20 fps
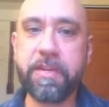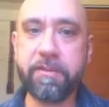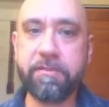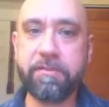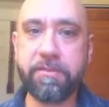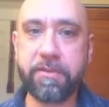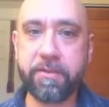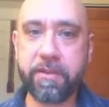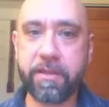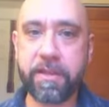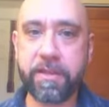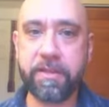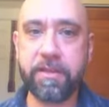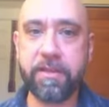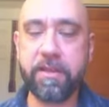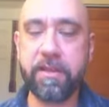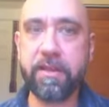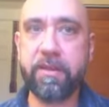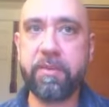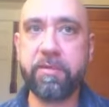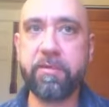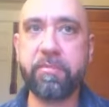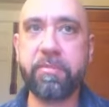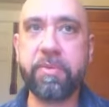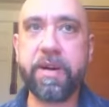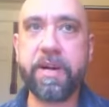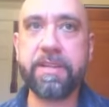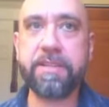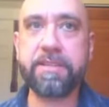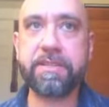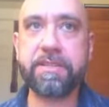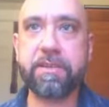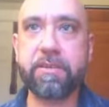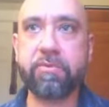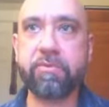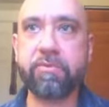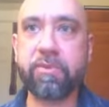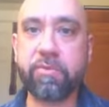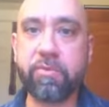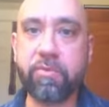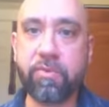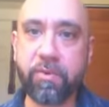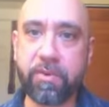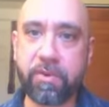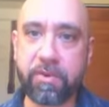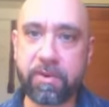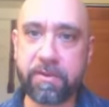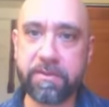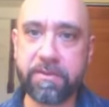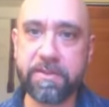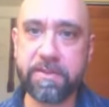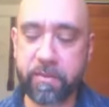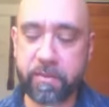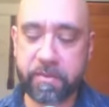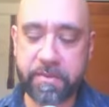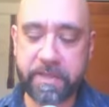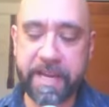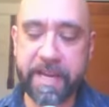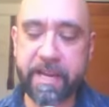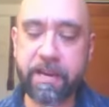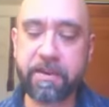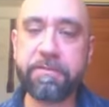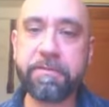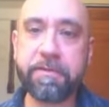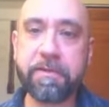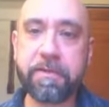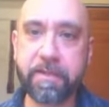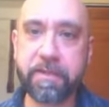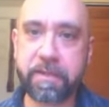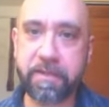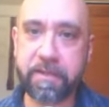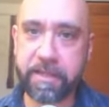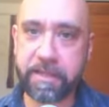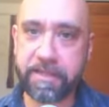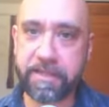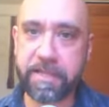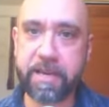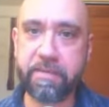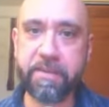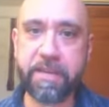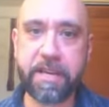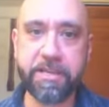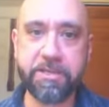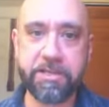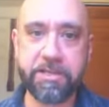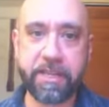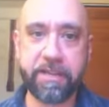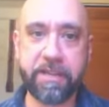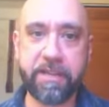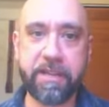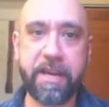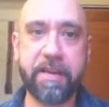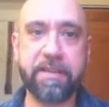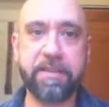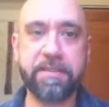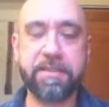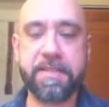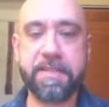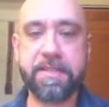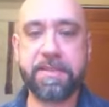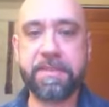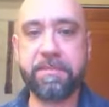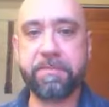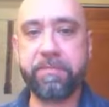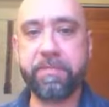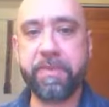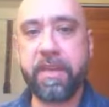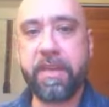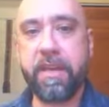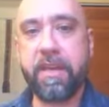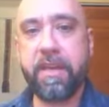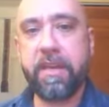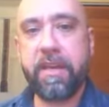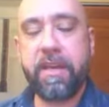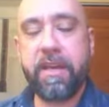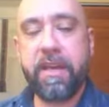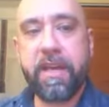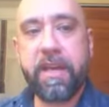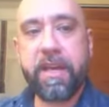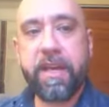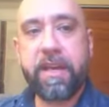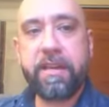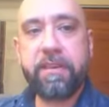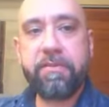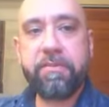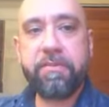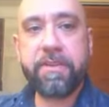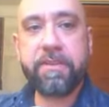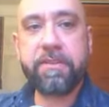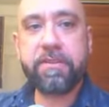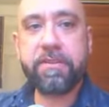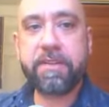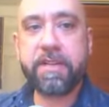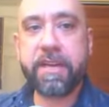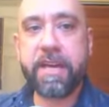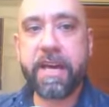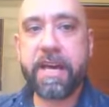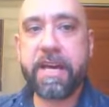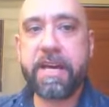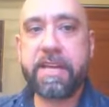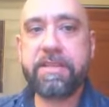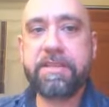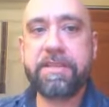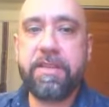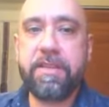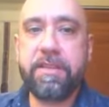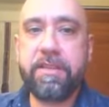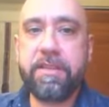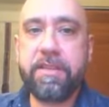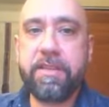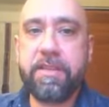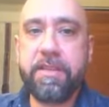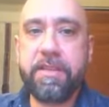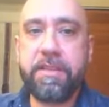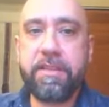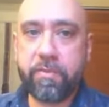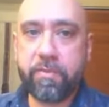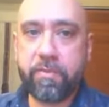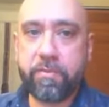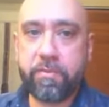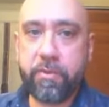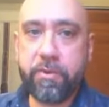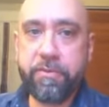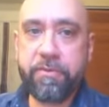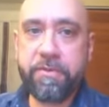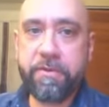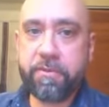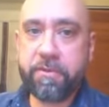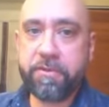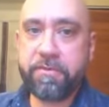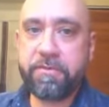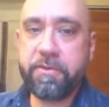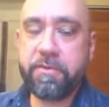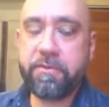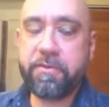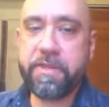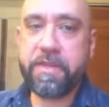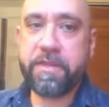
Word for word: viewing, but rewards careful examination and analysis. And if we look at the movie reviewing